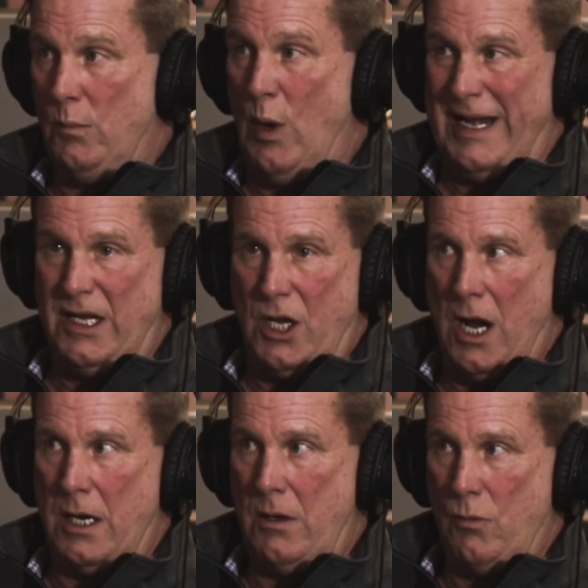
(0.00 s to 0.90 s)
When
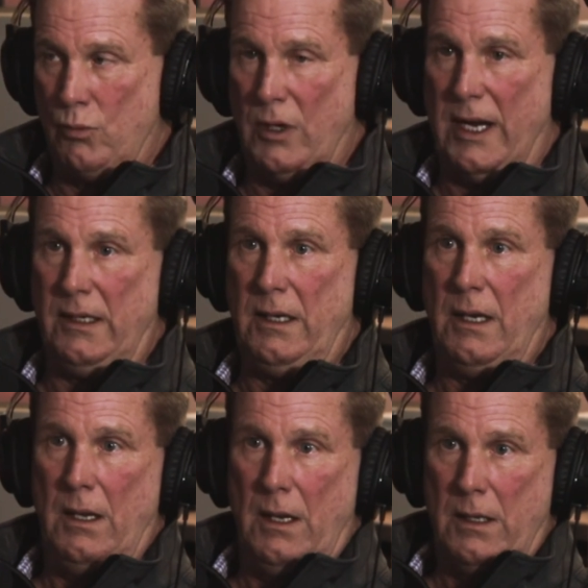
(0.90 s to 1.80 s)
done right,
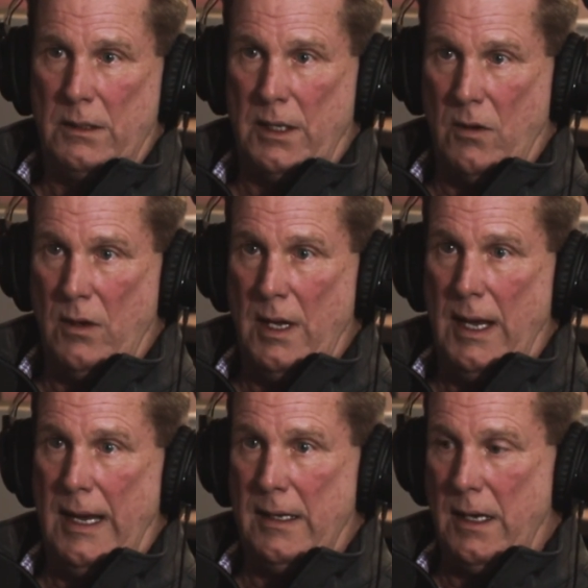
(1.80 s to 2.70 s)

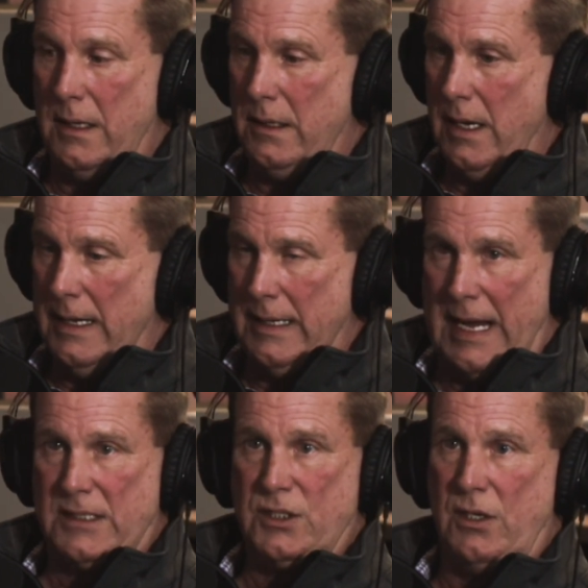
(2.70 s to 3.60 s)
and
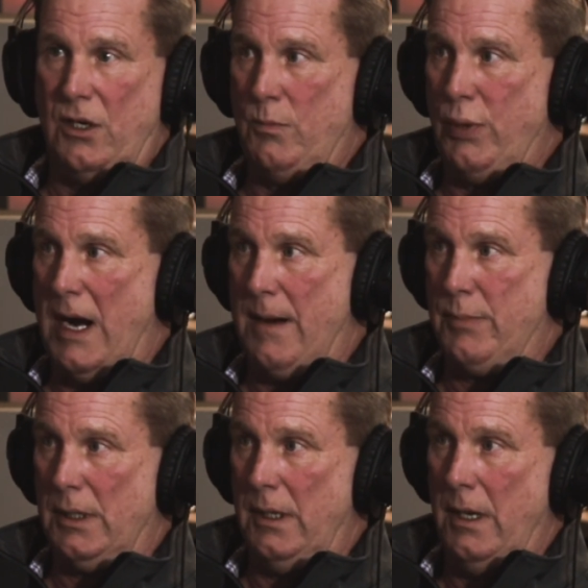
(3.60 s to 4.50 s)
executed
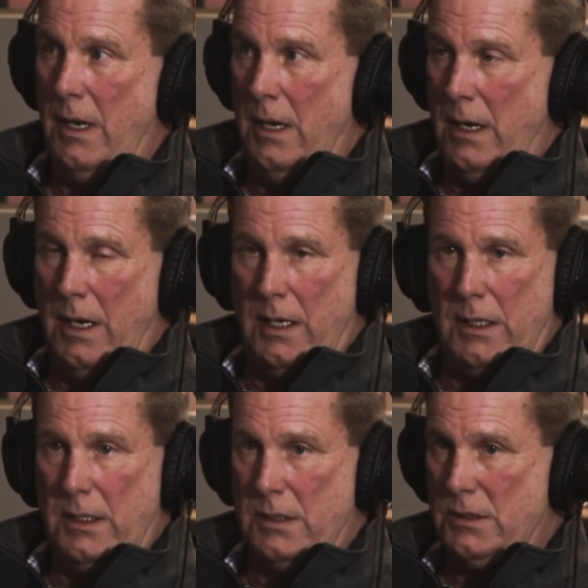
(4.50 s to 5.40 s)
properly, it
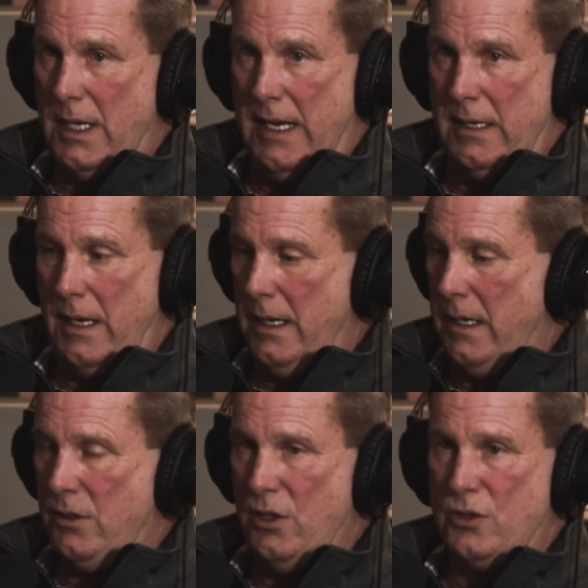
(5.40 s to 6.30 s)
is
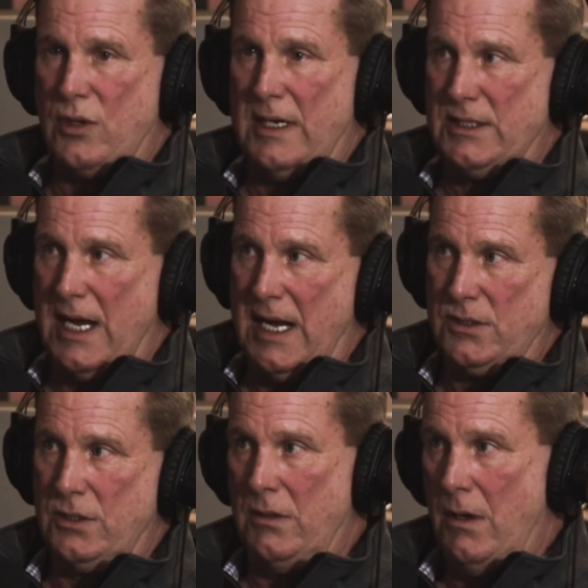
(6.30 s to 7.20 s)
a good
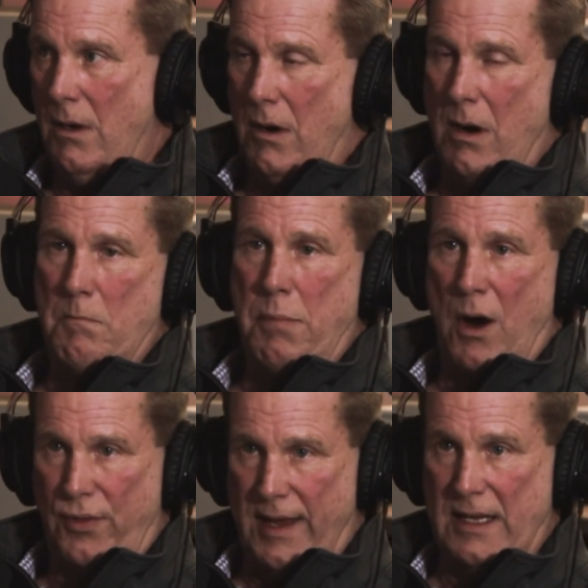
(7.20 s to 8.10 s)
transaction on
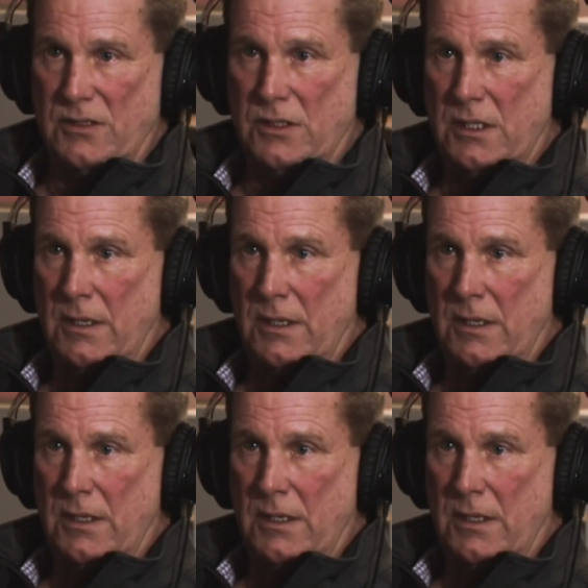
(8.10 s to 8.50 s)
both ends.